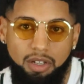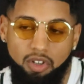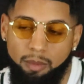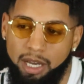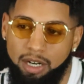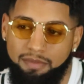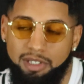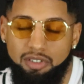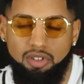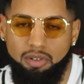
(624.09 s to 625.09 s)
no matter if
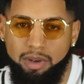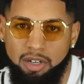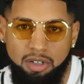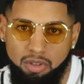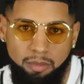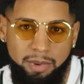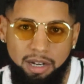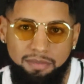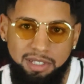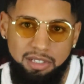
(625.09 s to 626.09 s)
things go right or no
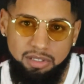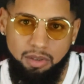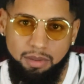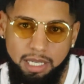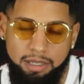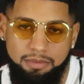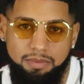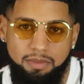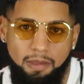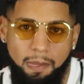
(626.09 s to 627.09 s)
matter if things go
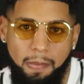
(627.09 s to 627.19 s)
left.